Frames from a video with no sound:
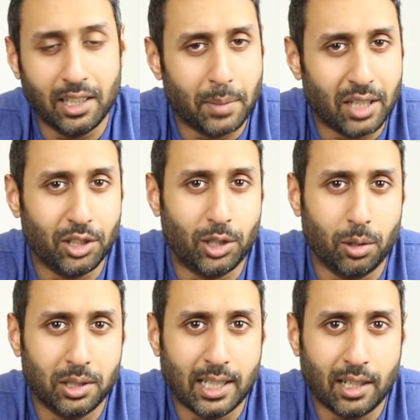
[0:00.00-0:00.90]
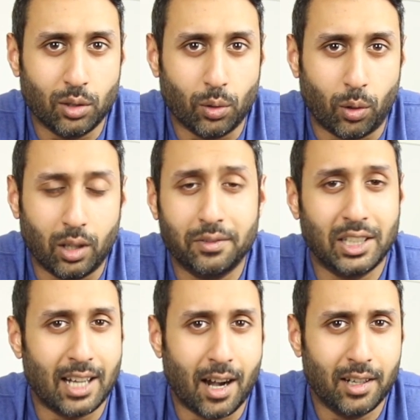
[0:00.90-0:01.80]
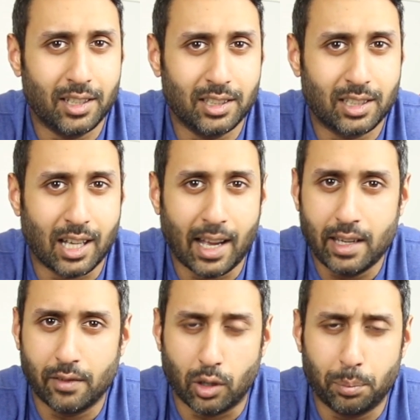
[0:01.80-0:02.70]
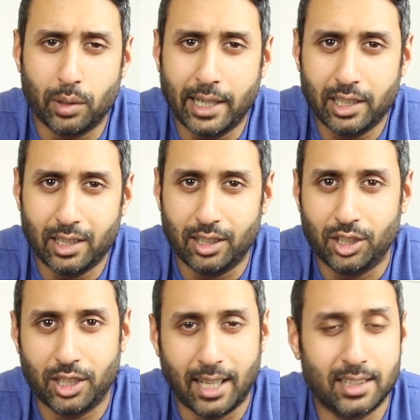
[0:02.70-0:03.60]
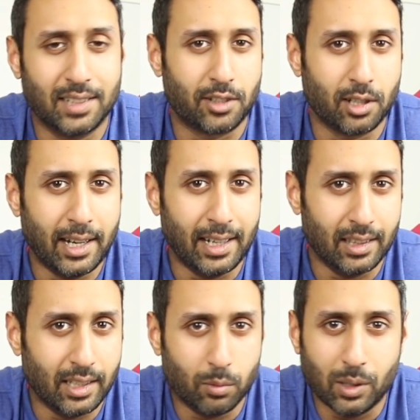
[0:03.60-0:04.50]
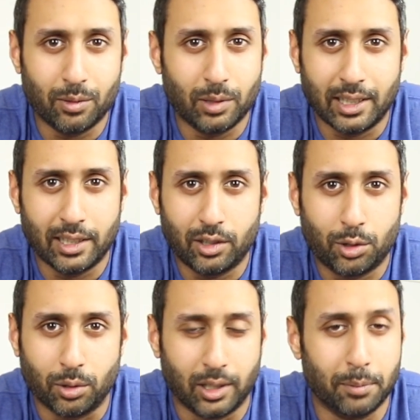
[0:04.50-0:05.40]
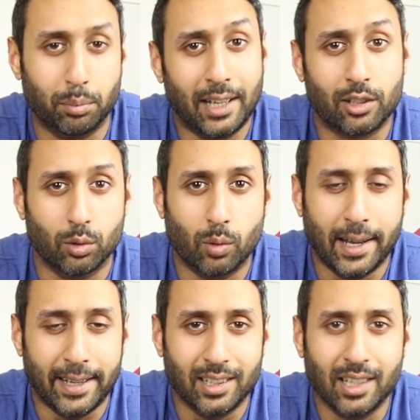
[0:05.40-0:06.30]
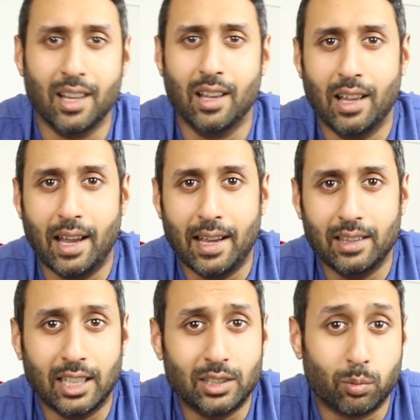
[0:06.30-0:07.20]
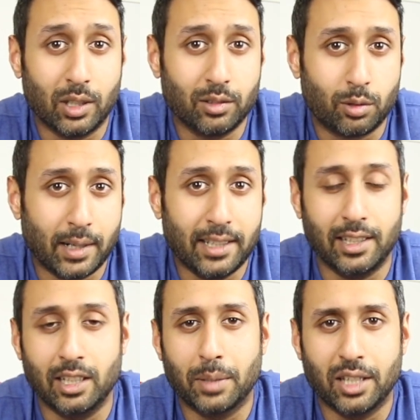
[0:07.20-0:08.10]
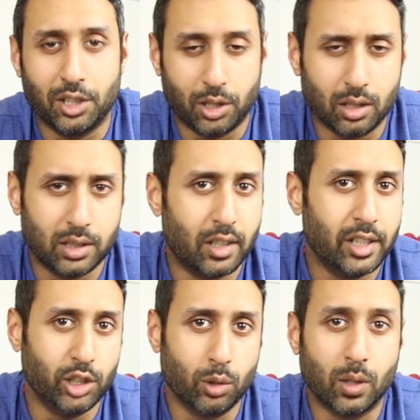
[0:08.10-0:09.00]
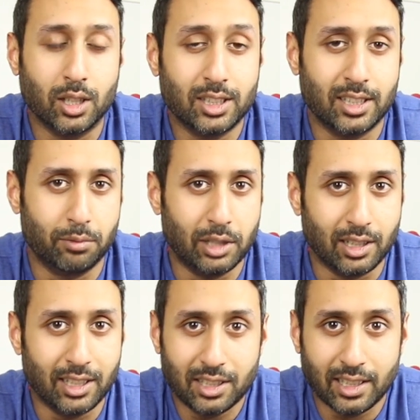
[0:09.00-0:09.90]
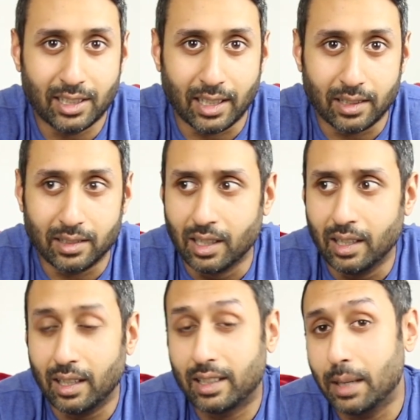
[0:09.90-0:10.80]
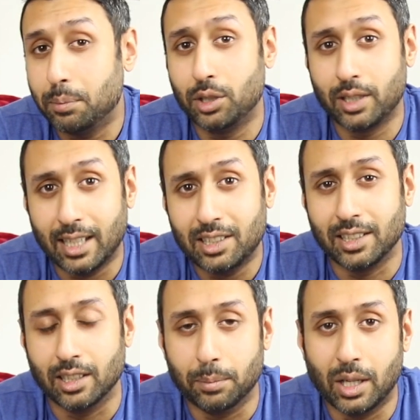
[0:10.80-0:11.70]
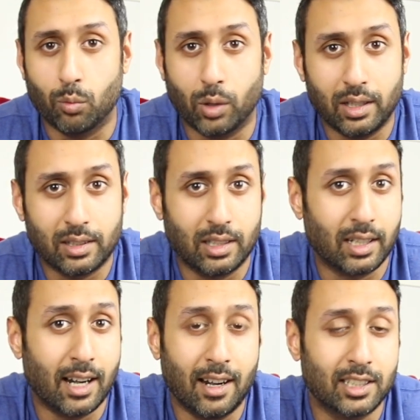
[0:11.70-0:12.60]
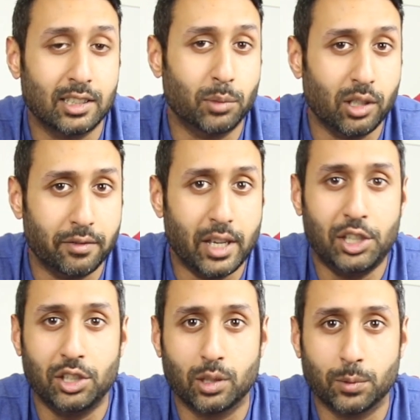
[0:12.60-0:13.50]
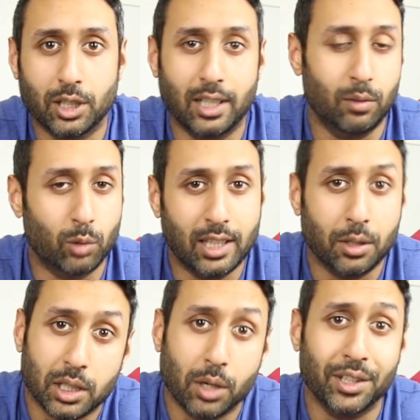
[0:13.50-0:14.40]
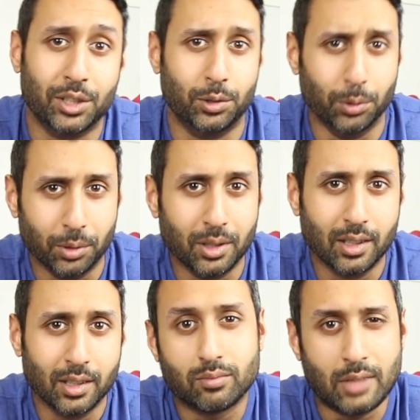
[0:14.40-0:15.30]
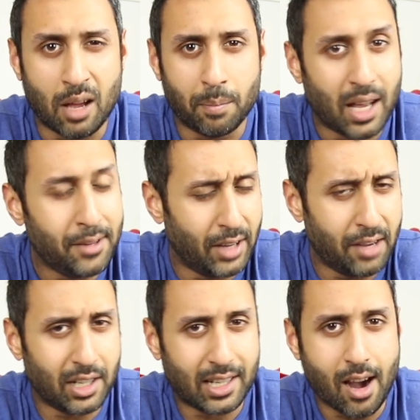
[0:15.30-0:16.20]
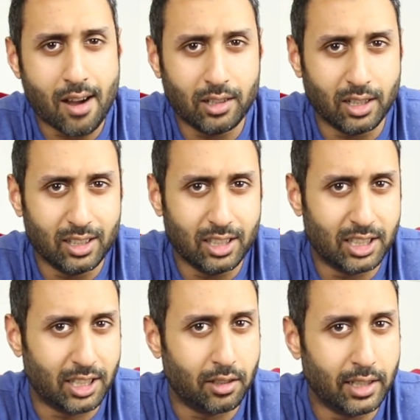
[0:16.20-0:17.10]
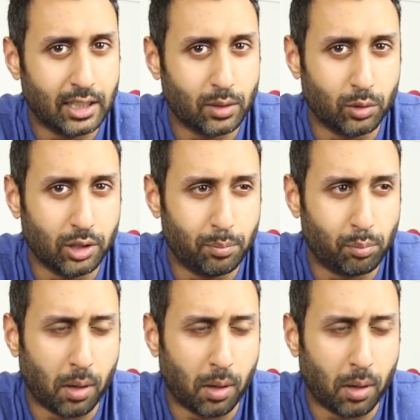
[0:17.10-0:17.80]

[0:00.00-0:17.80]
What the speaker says: thing about the show is that all of the characters kind of operated in shades of grey, and they weren't really truly black or white. And that's one great thing about the show. It's very nuanced and realistic, and it kept you guessing about what the characters' motivations were and what they were going to do. Now, my favorite character in the series would